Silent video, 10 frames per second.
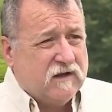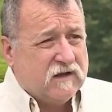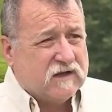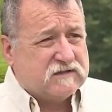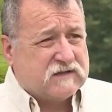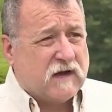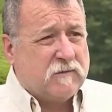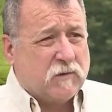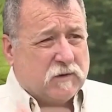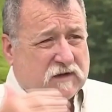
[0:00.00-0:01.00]
It's time
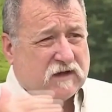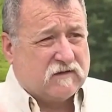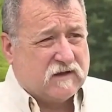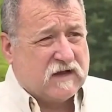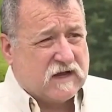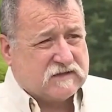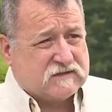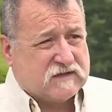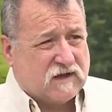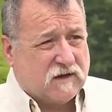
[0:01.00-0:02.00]
that we take the next
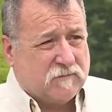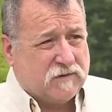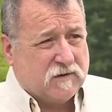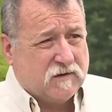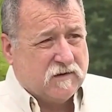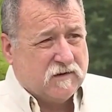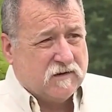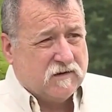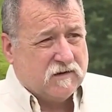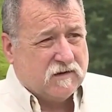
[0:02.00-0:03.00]
step
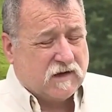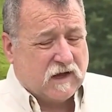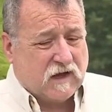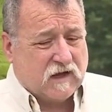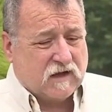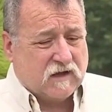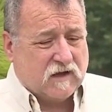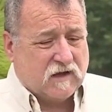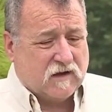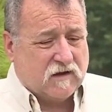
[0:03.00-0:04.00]
and
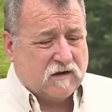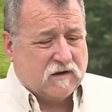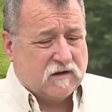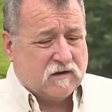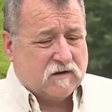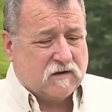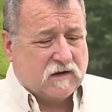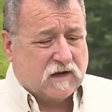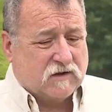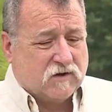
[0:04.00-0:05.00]

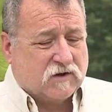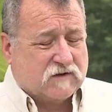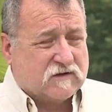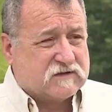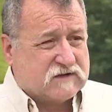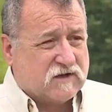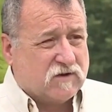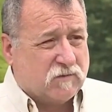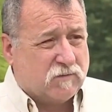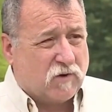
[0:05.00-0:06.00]
and look at this a
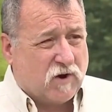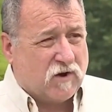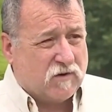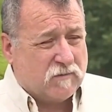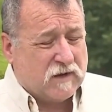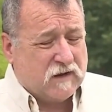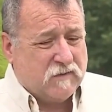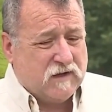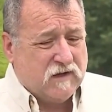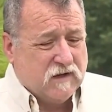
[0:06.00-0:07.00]
little broader,
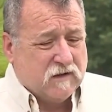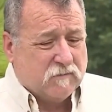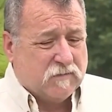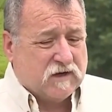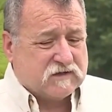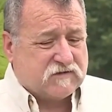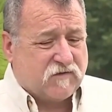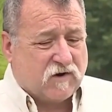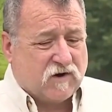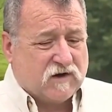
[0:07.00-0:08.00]
maybe. But as
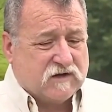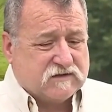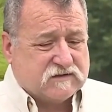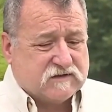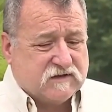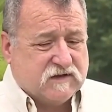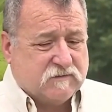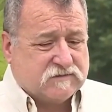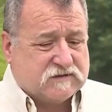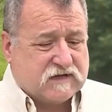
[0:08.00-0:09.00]
far as
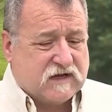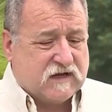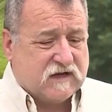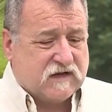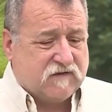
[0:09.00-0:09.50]
them saying